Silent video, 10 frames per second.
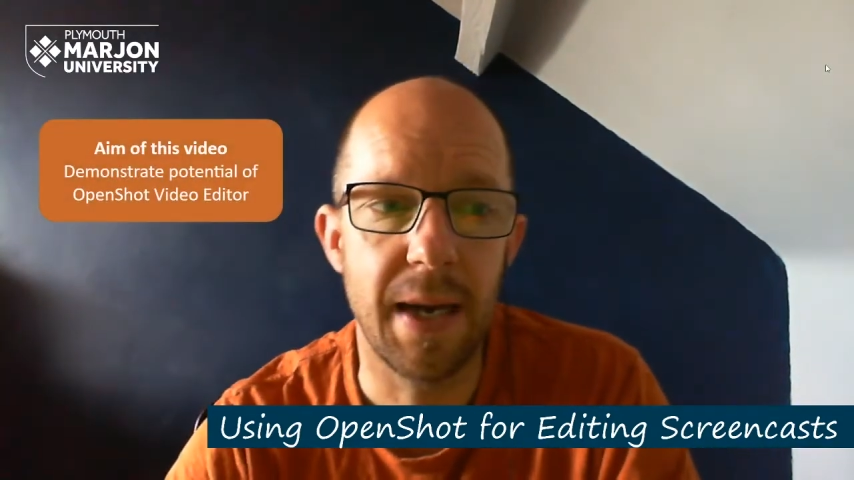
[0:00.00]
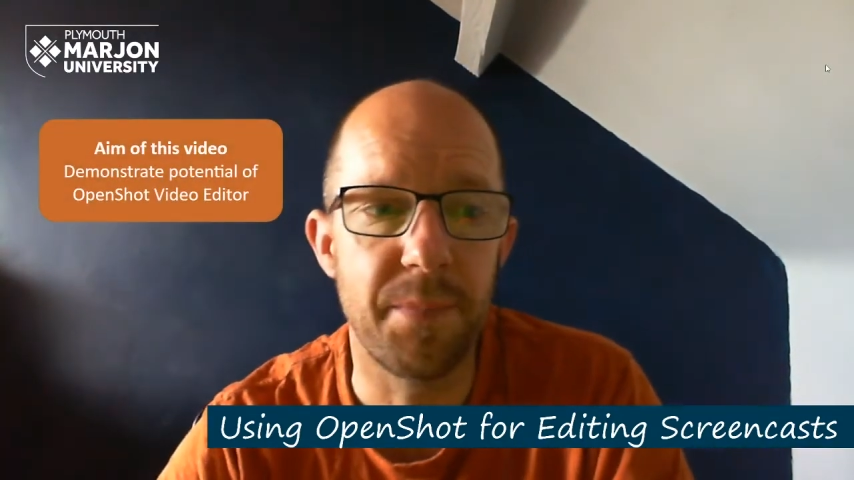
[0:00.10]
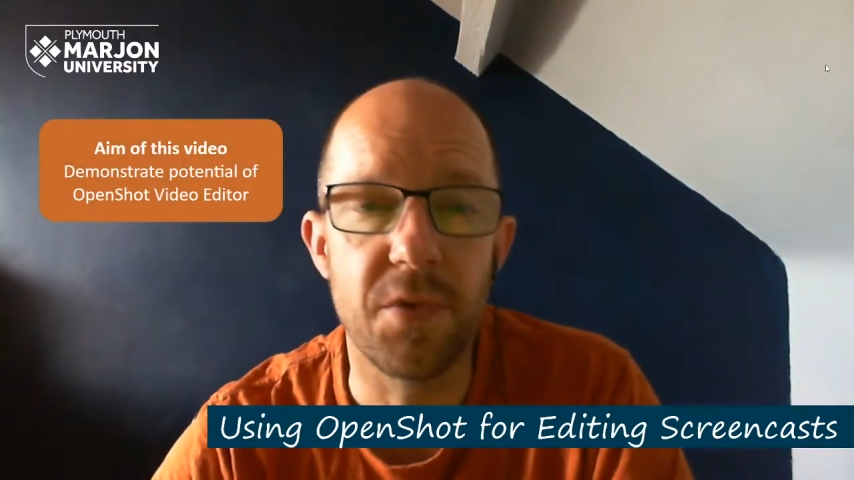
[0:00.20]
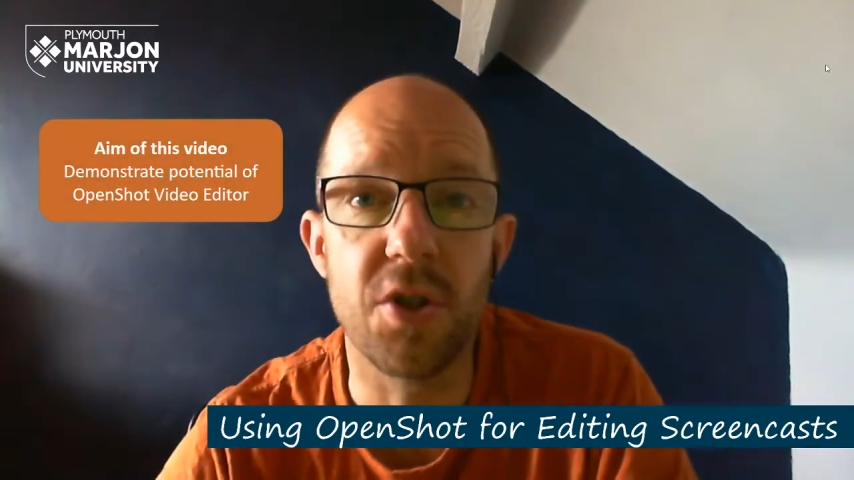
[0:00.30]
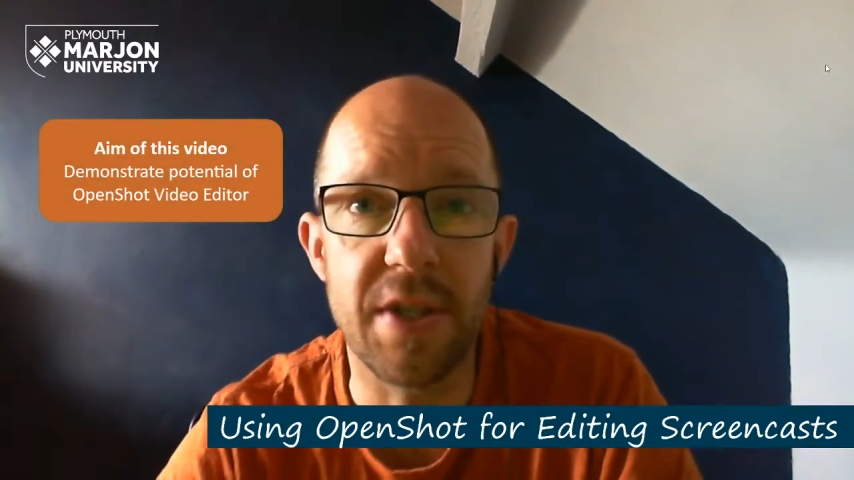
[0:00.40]

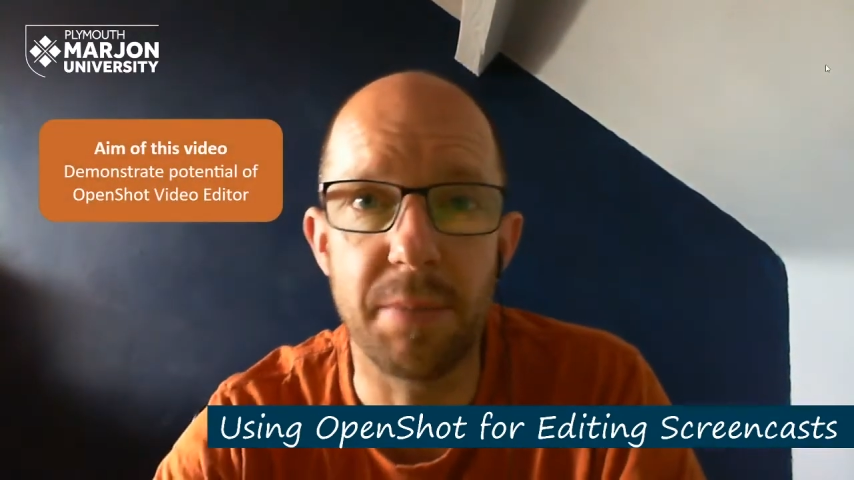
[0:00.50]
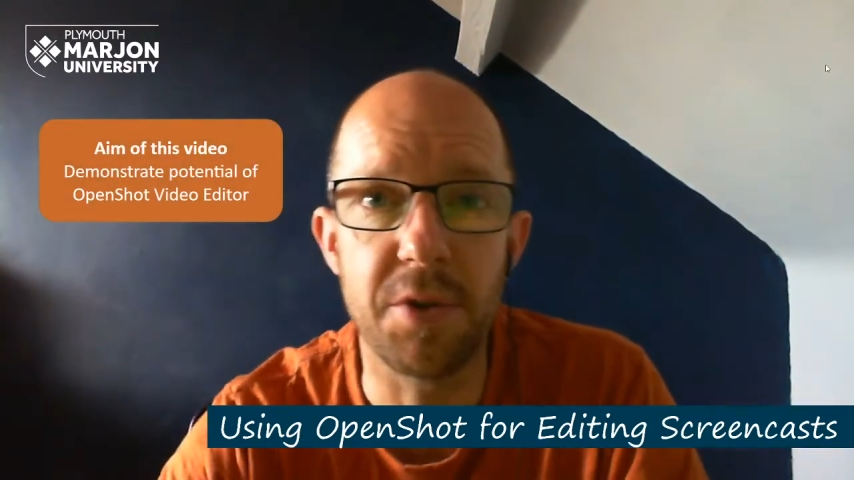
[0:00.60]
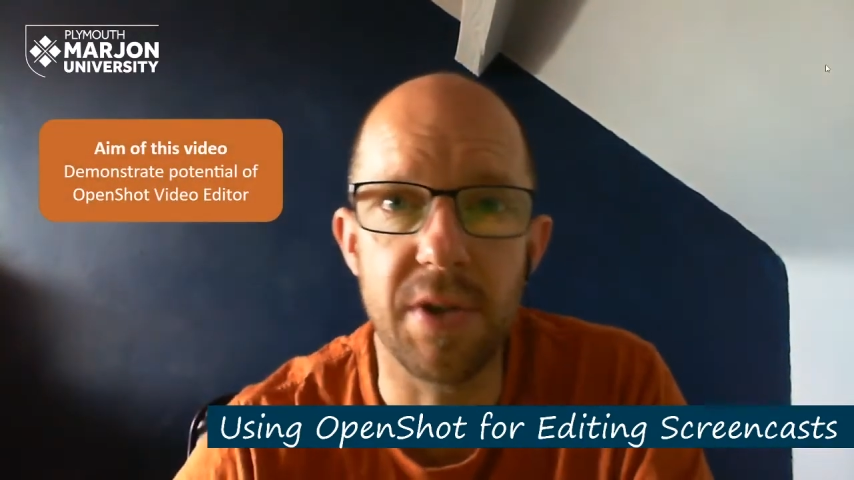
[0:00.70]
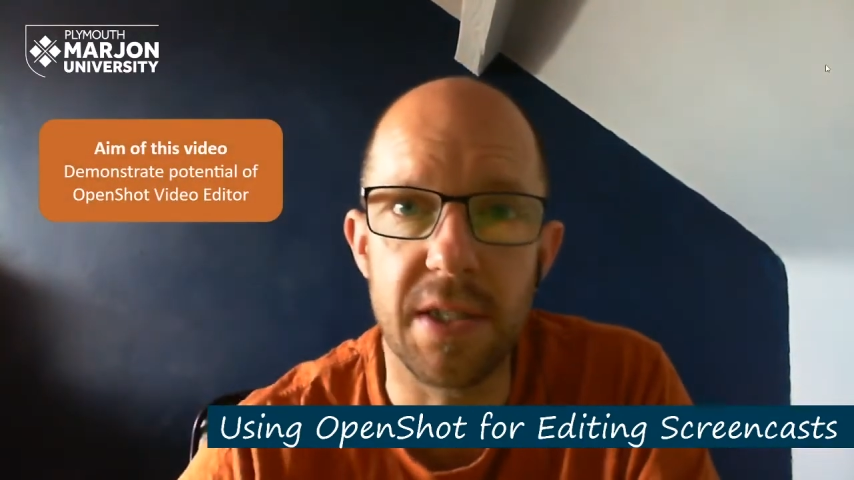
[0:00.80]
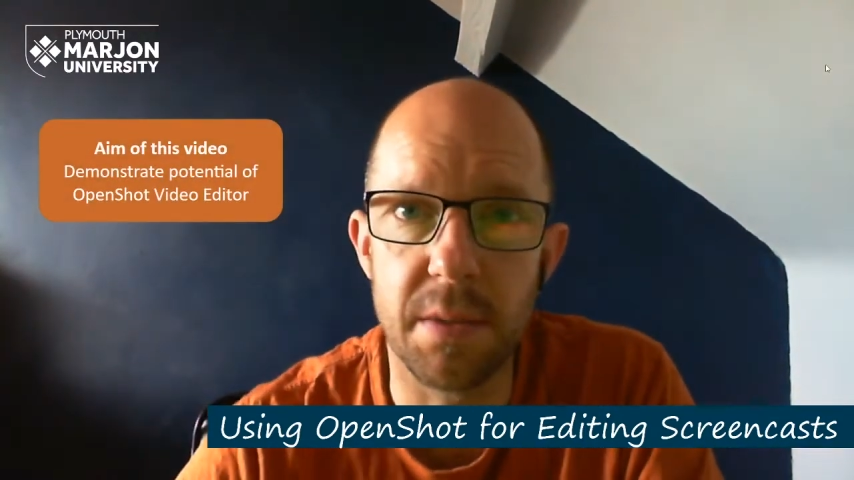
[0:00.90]
just
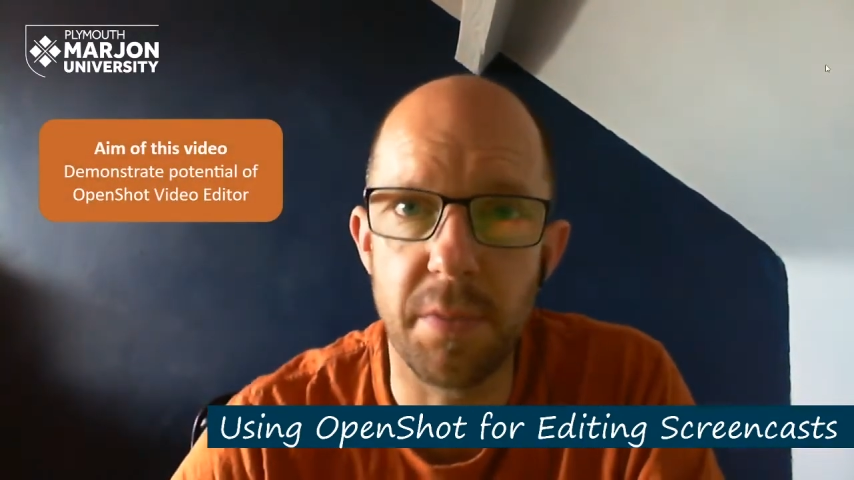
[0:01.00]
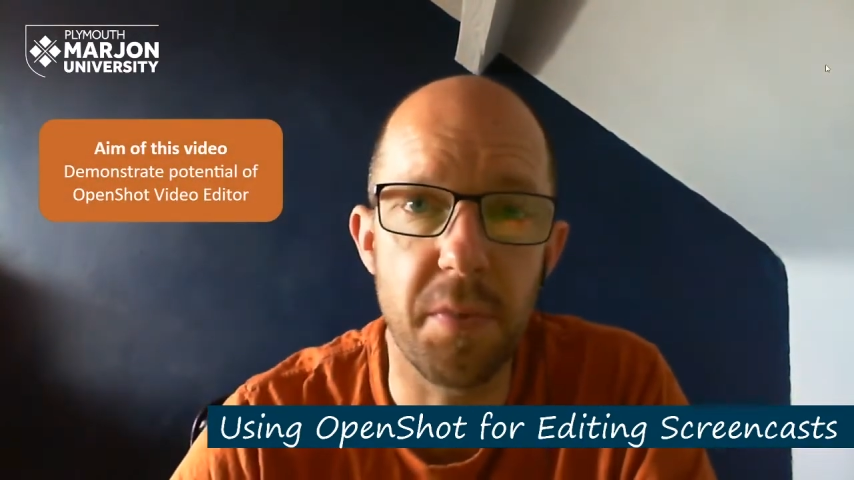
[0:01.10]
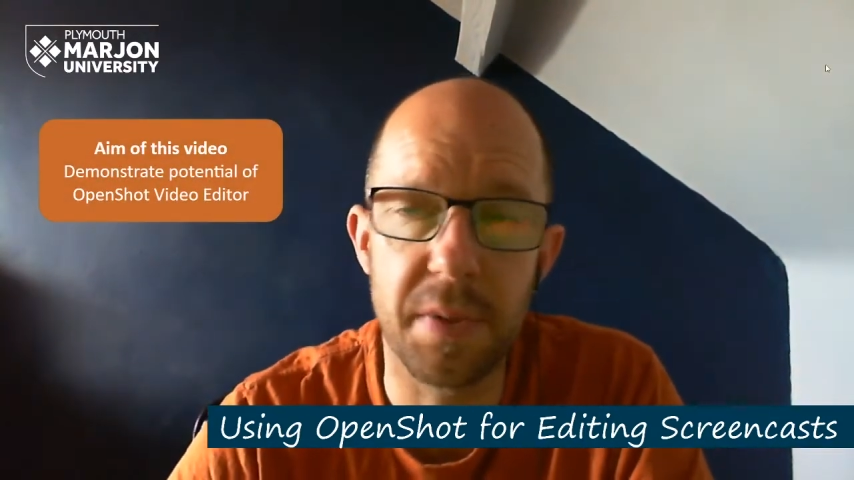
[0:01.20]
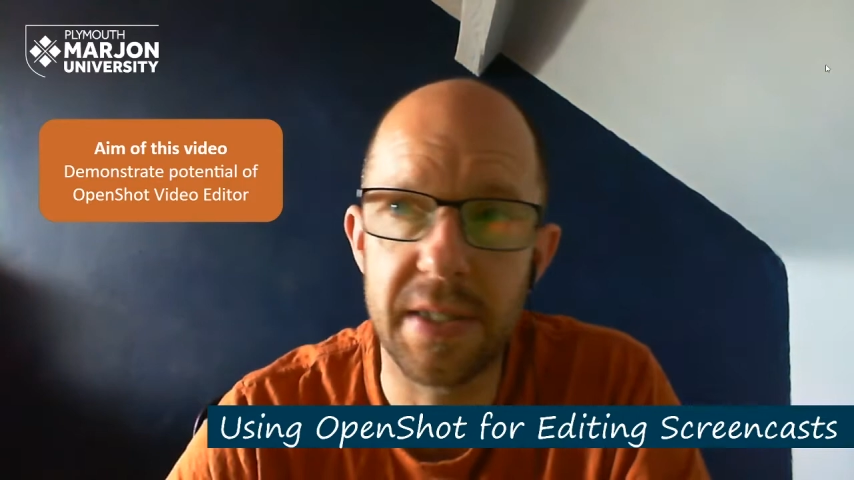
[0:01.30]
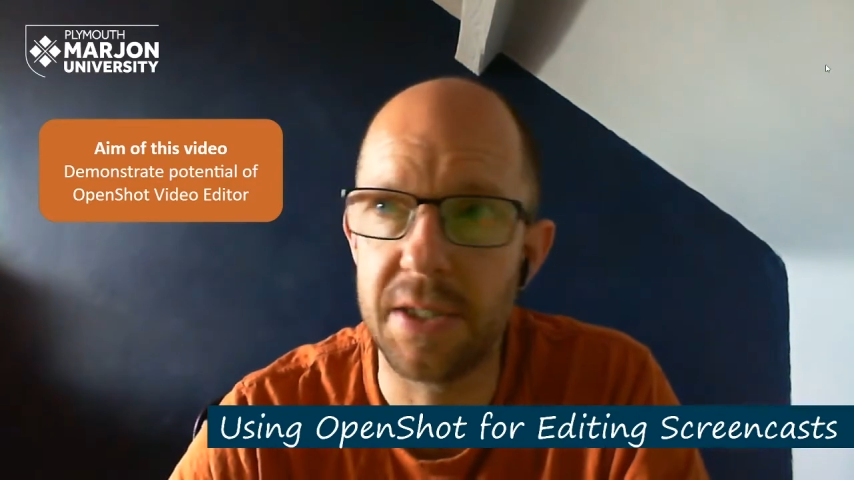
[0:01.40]
demonstrate some of the
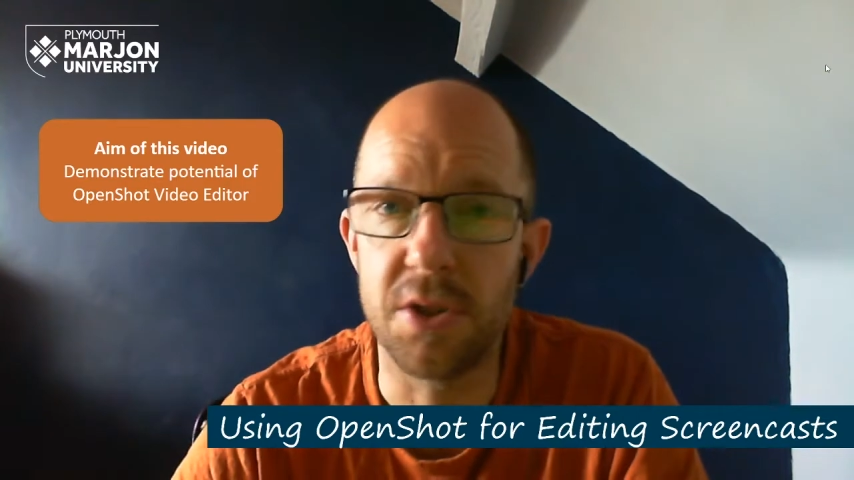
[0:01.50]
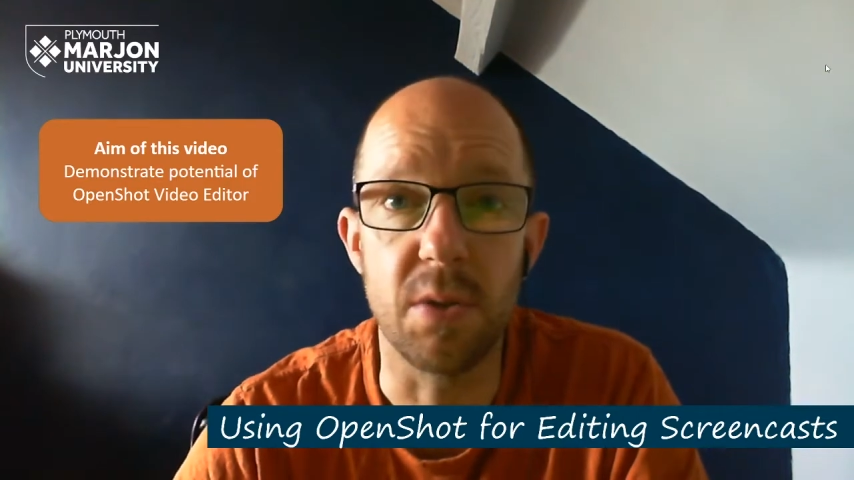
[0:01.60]
potential.